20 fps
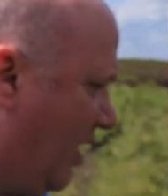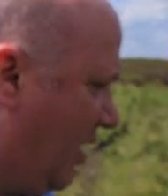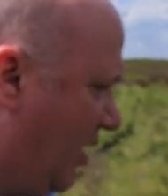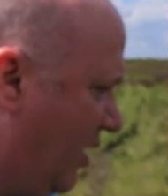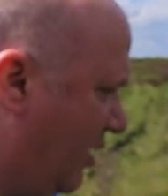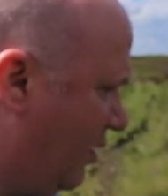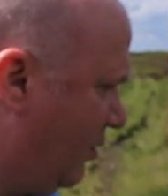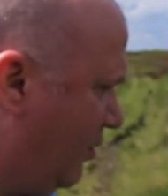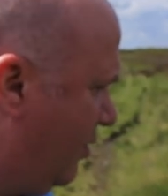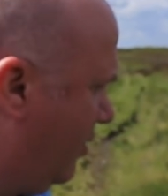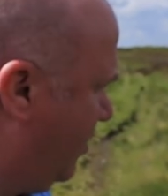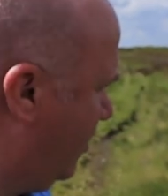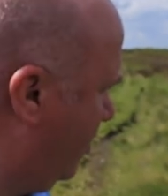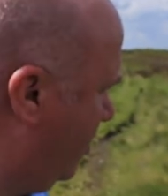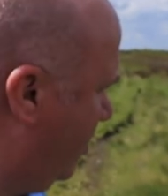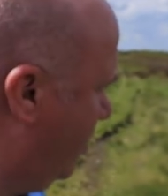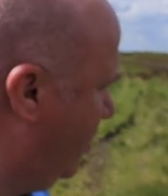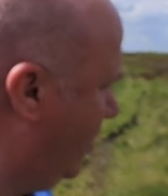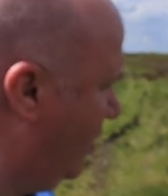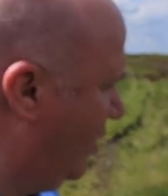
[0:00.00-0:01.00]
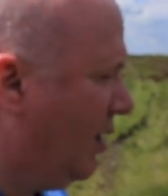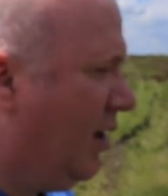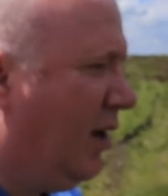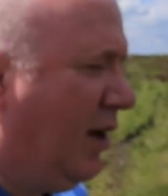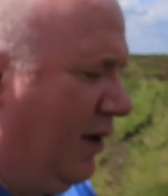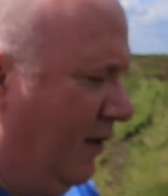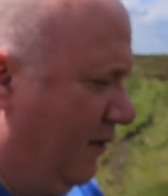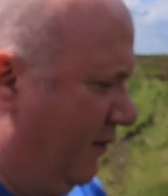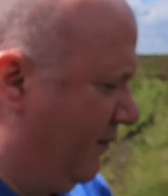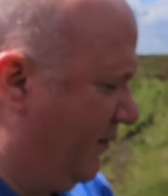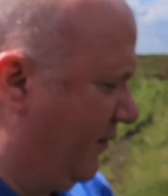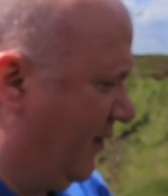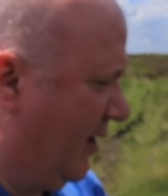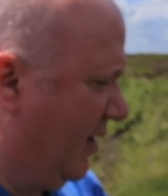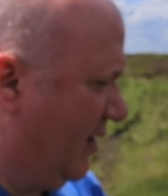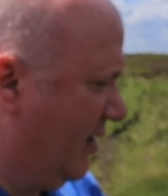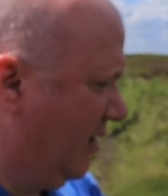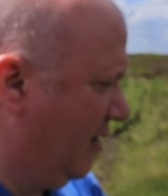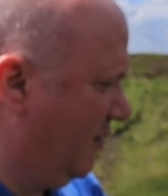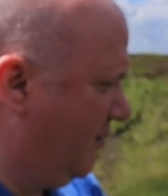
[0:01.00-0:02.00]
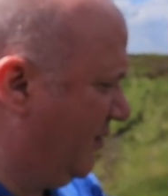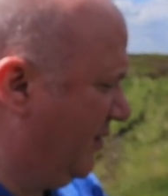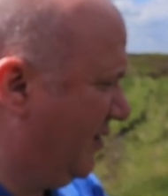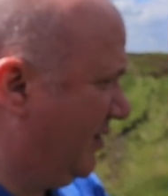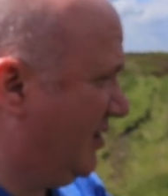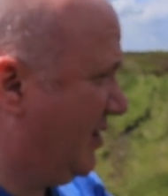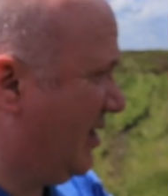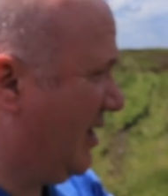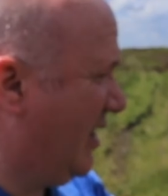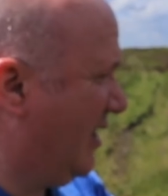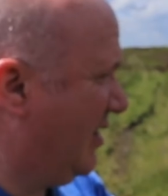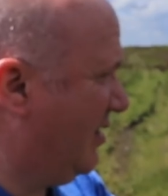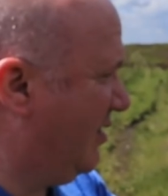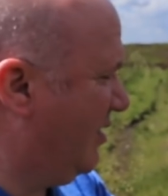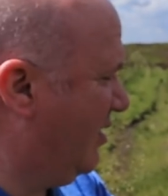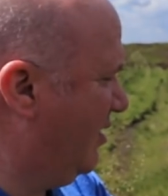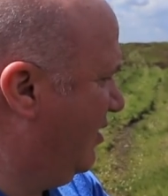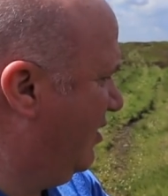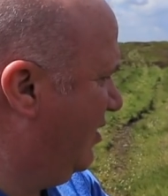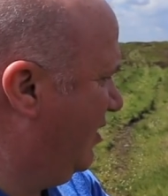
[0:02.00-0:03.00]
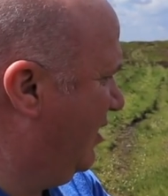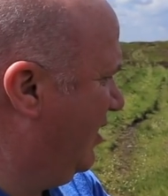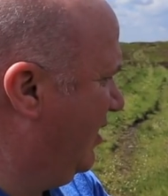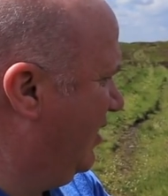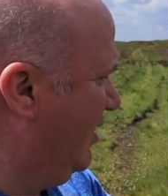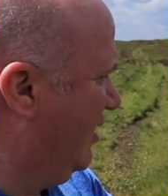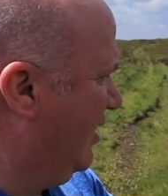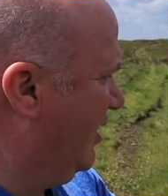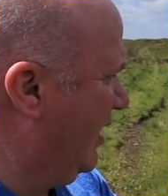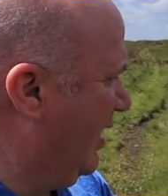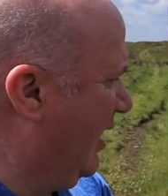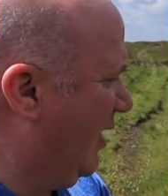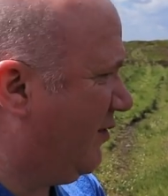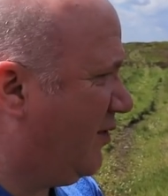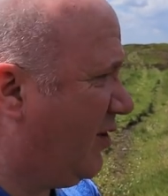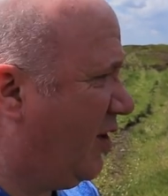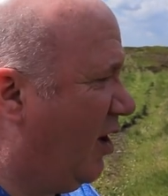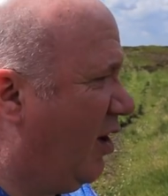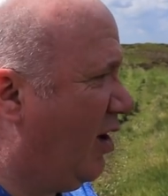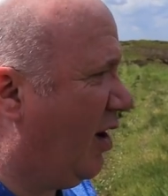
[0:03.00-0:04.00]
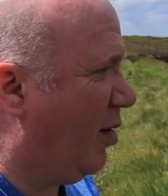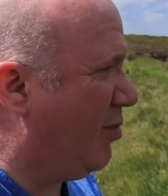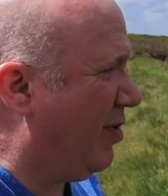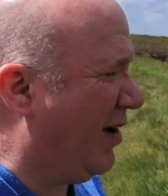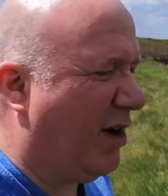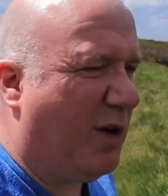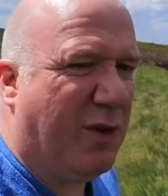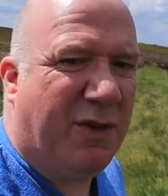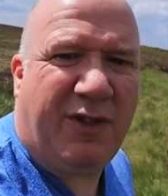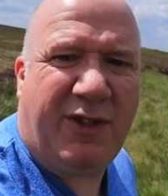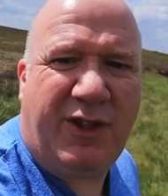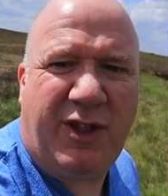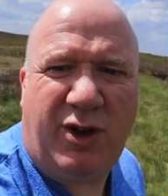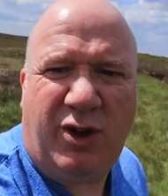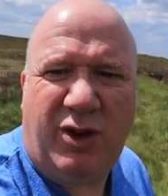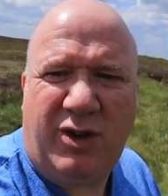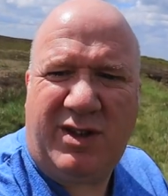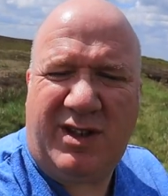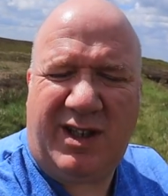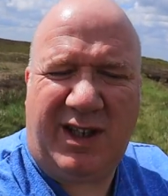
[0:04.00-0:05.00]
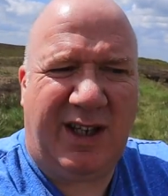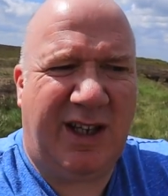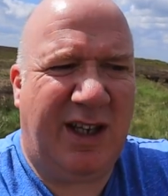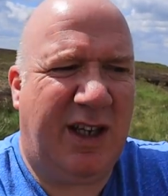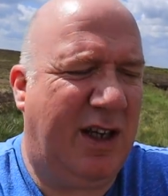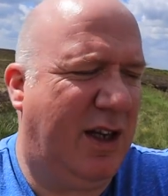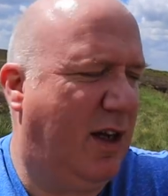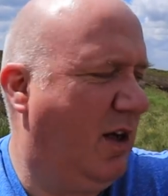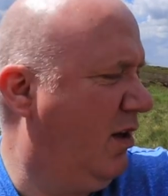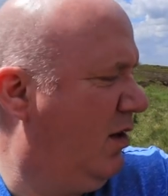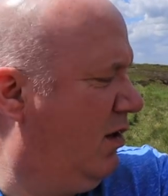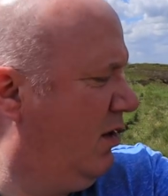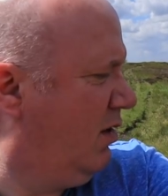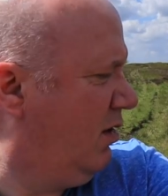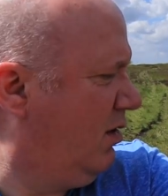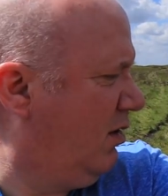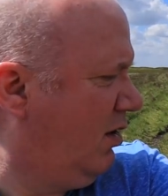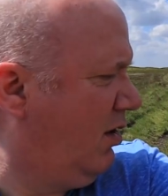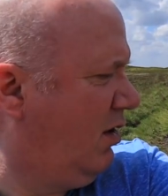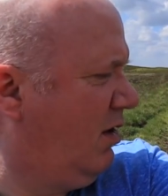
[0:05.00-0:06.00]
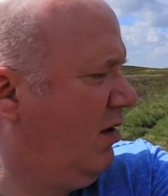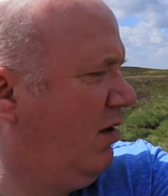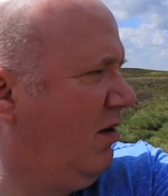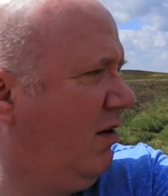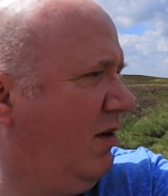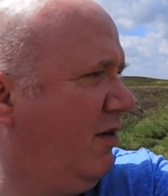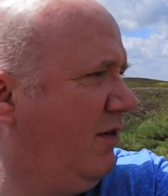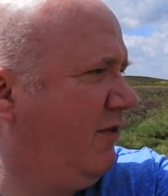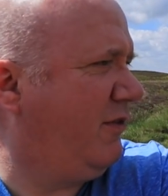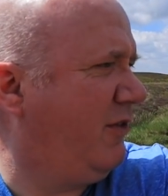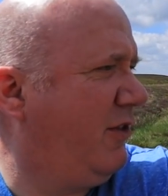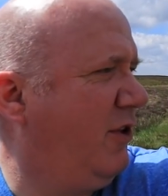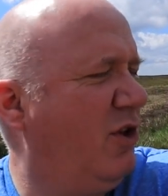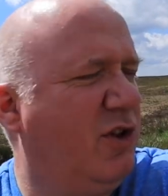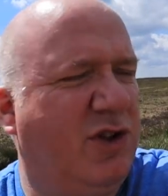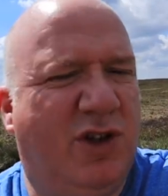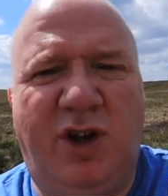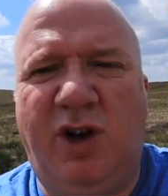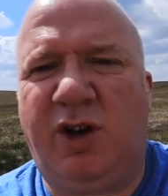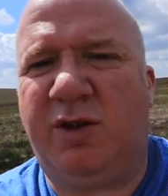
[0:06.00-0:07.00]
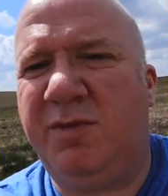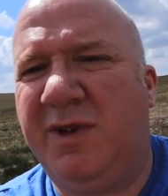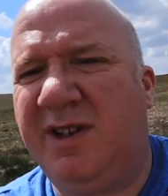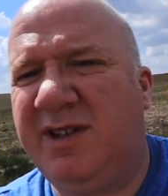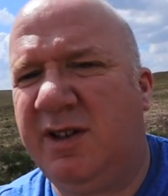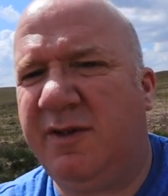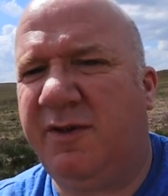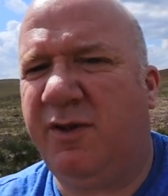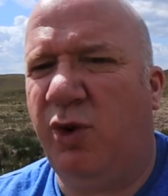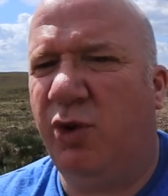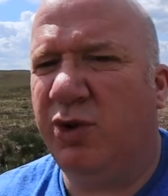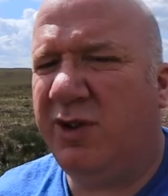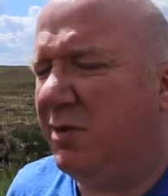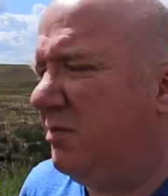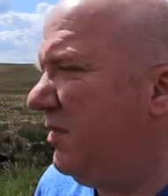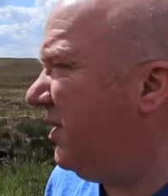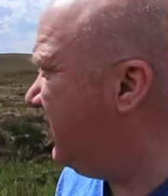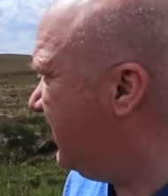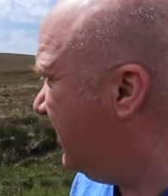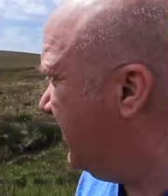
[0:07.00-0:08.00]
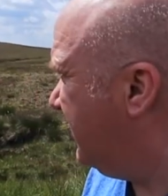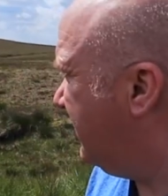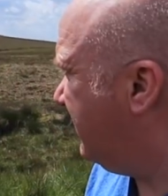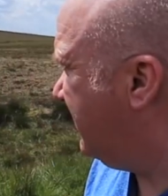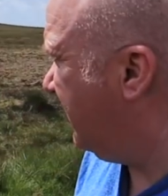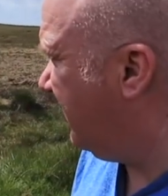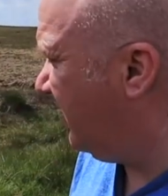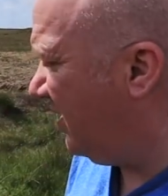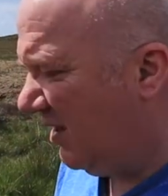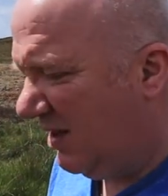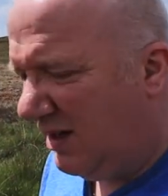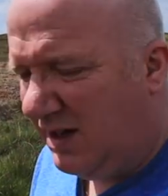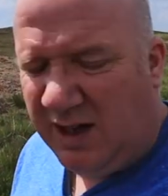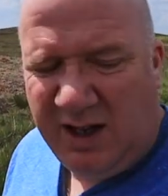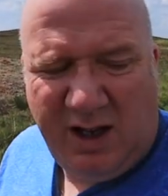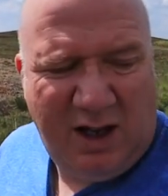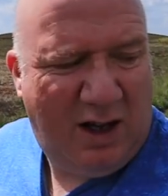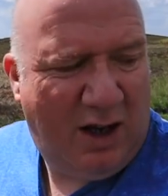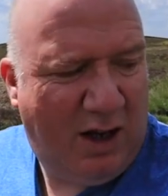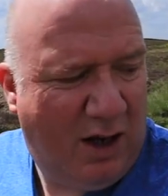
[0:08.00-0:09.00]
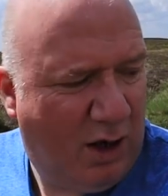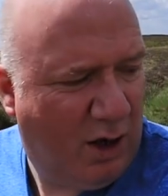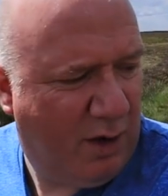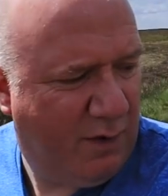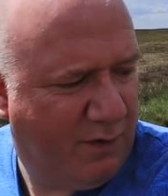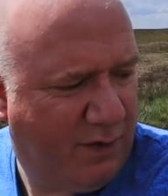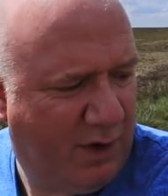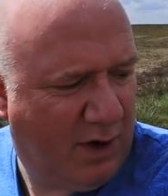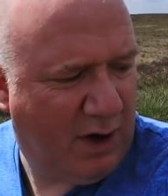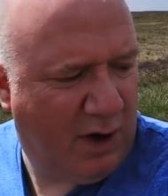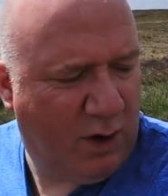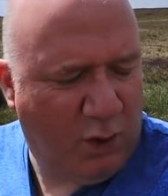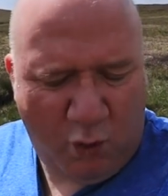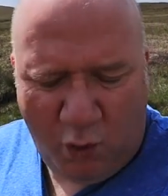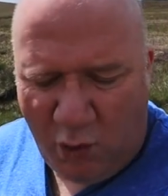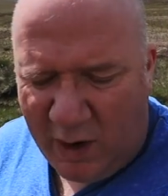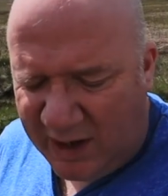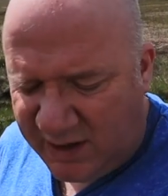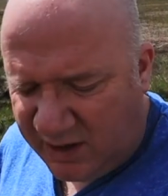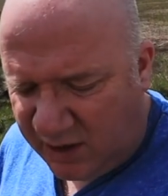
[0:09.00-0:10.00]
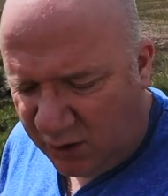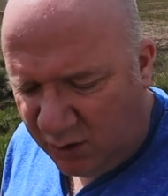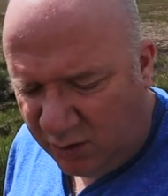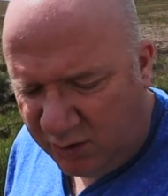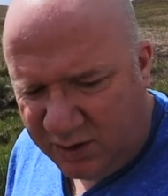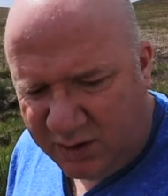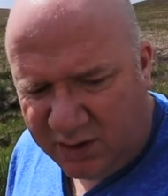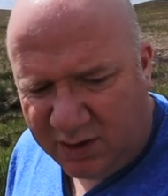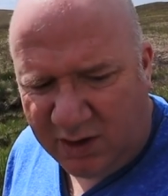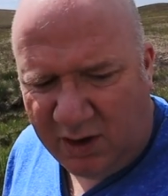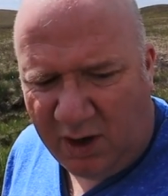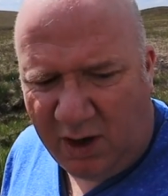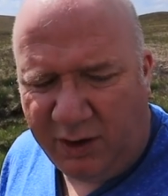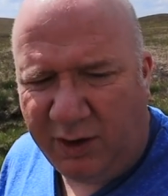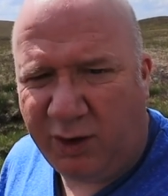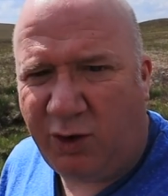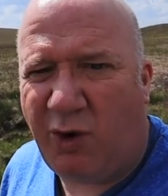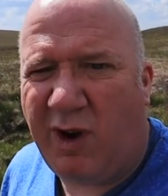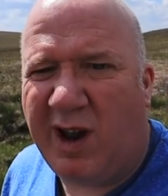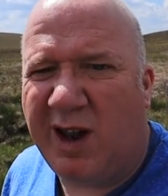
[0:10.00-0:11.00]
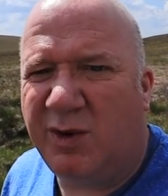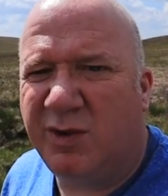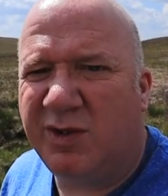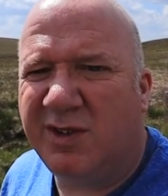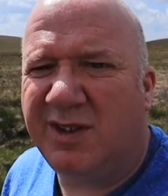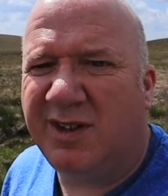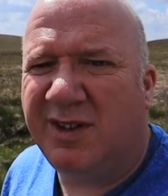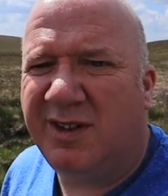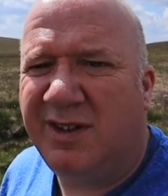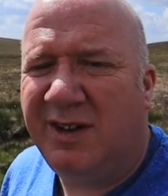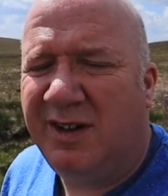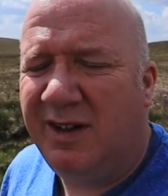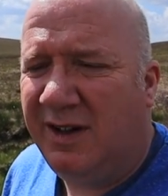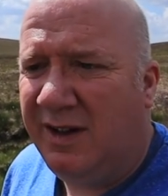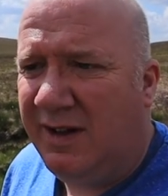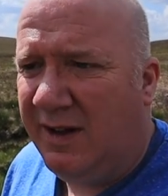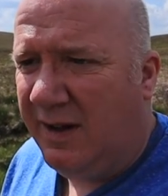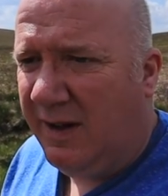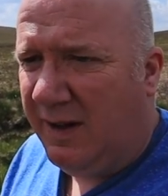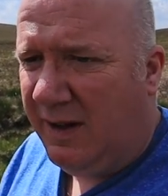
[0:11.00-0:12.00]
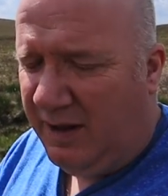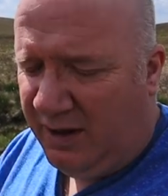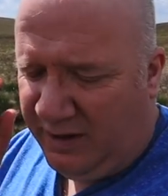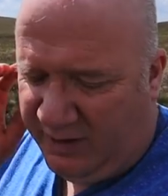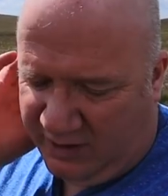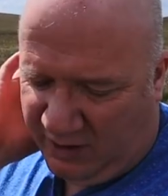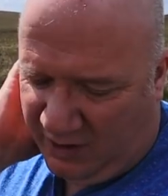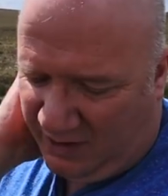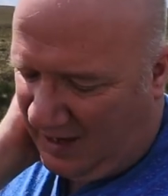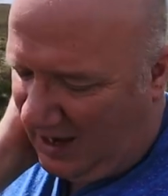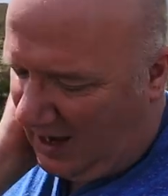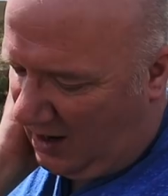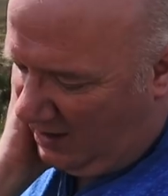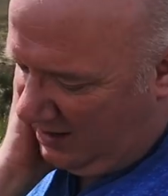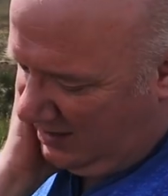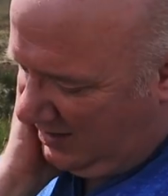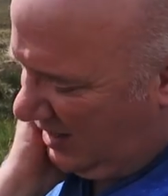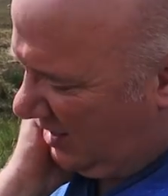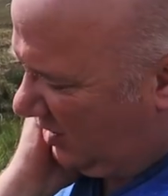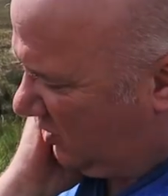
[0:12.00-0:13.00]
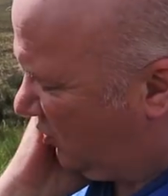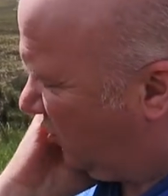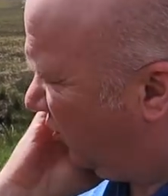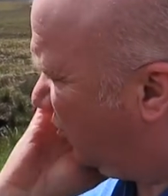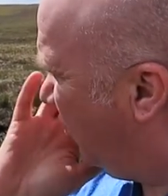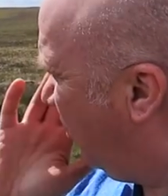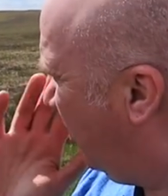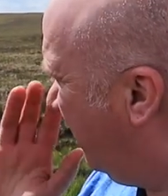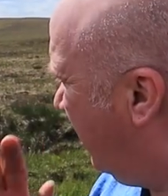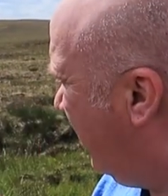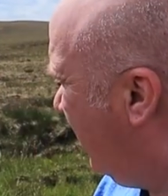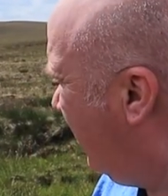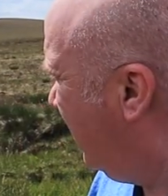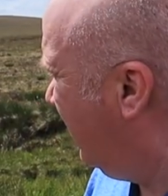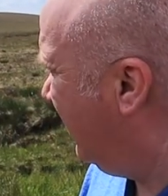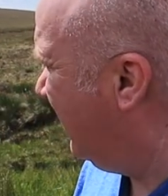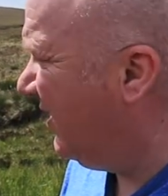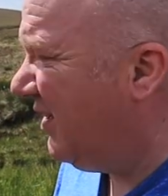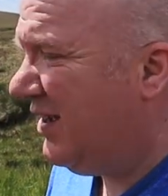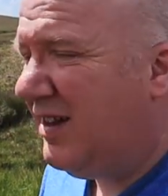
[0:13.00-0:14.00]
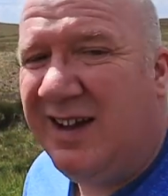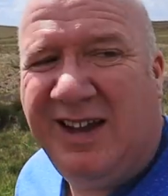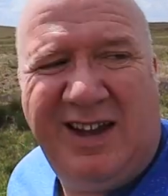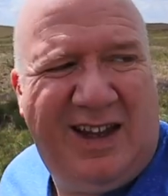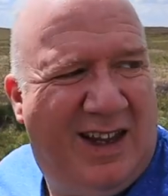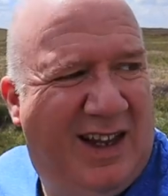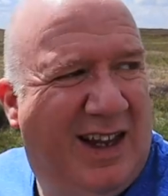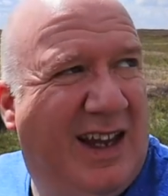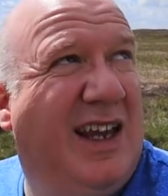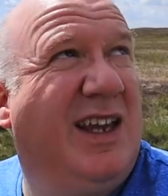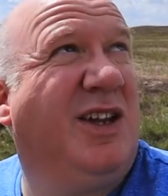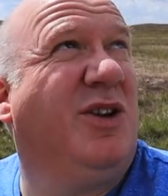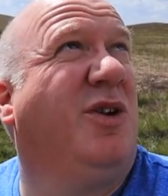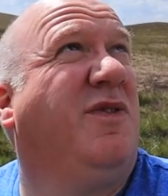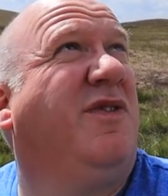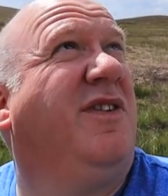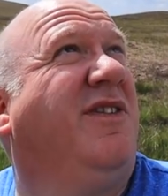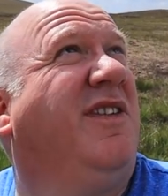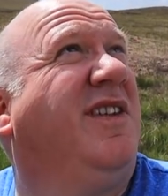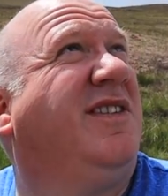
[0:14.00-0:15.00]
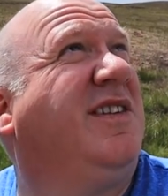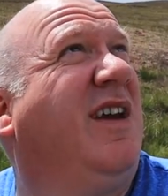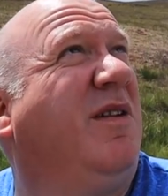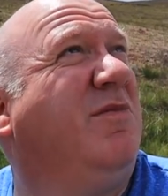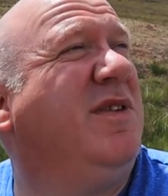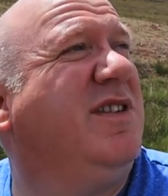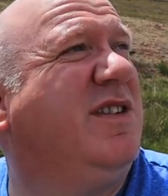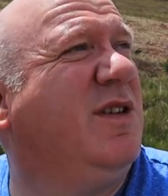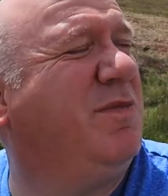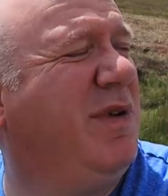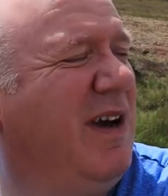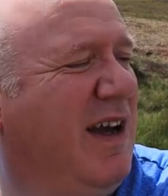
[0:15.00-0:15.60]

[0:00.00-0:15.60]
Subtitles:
5, 10, I've got about 40 meters of radials on the ground. So that should cover enough of the 10 meter